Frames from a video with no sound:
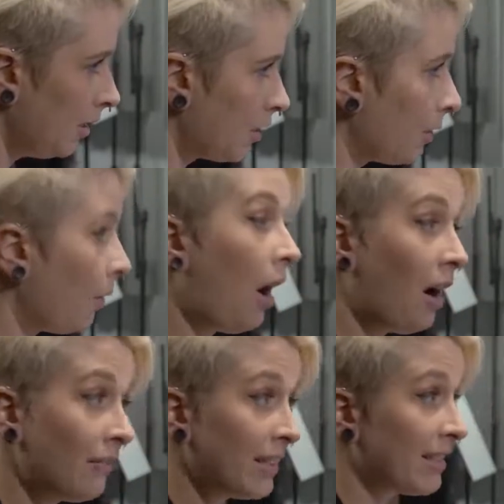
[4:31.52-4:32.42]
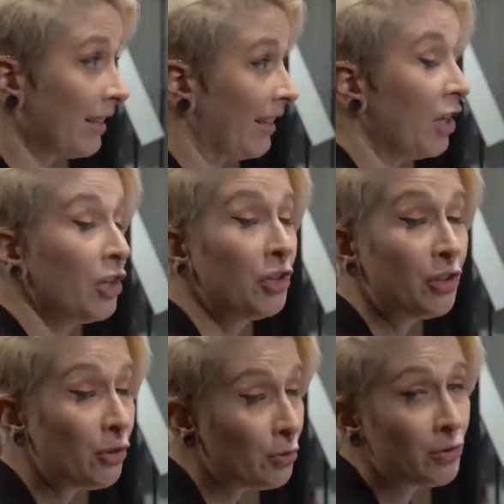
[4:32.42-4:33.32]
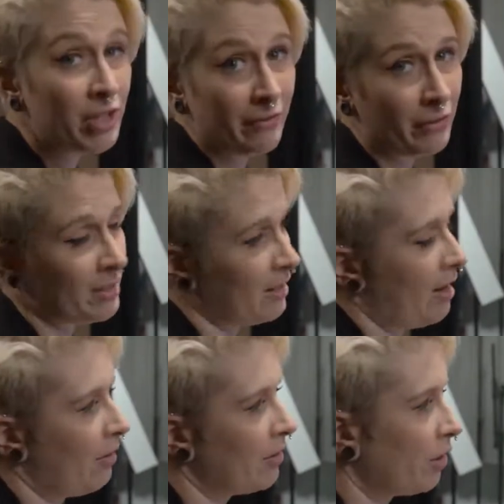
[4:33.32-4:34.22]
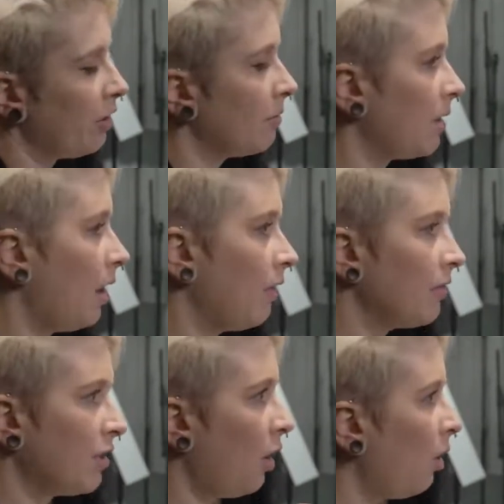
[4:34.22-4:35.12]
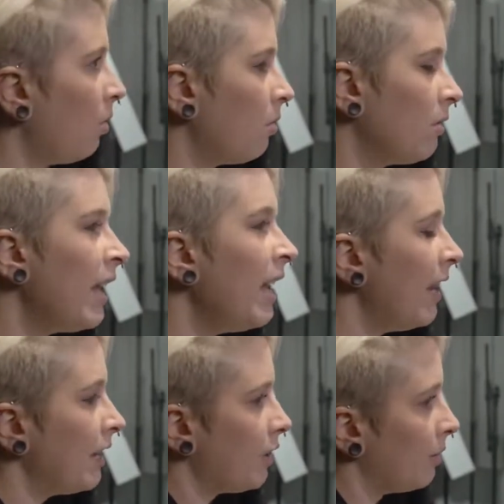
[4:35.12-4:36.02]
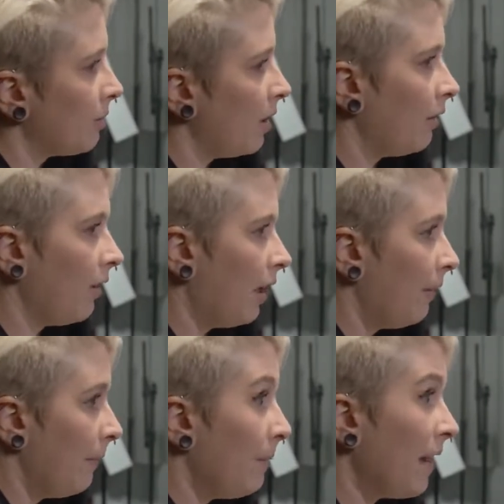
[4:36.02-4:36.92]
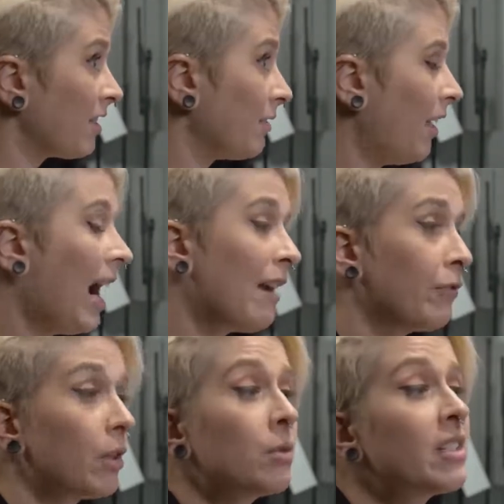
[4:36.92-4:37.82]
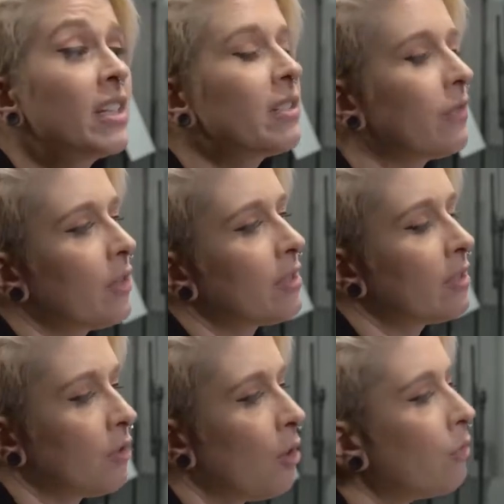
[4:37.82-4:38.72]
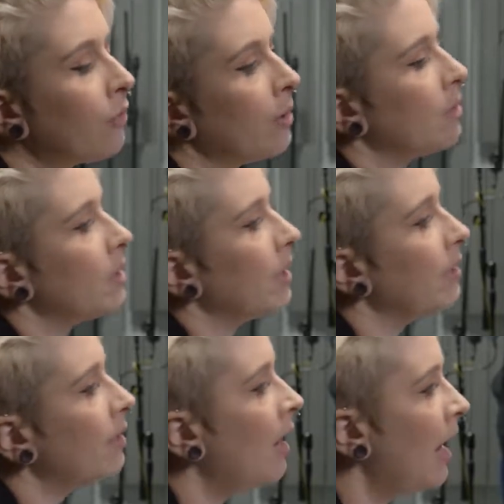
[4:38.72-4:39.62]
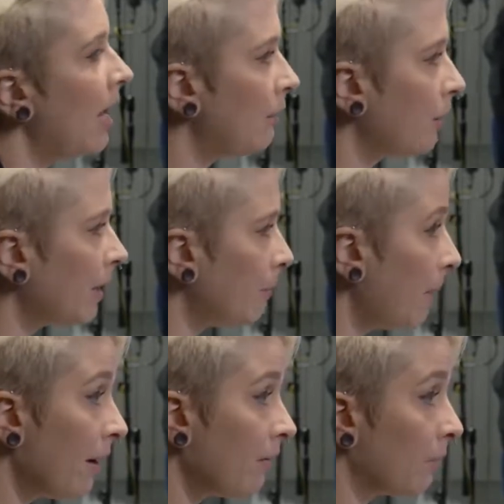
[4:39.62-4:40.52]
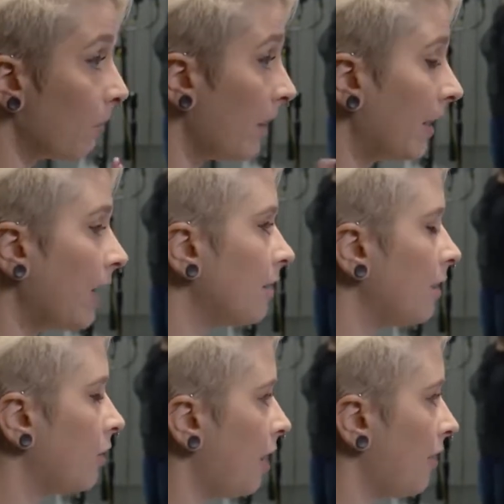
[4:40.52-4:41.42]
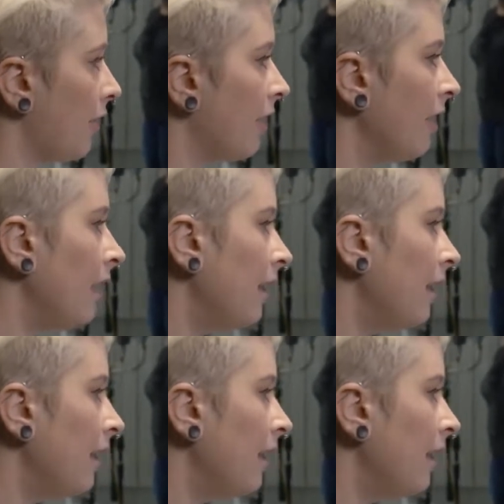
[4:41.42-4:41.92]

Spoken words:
So obviously, huge difference there in terms of tone, in terms of amounts of high frequencies versus low frequencies. And if we compare them right against each other,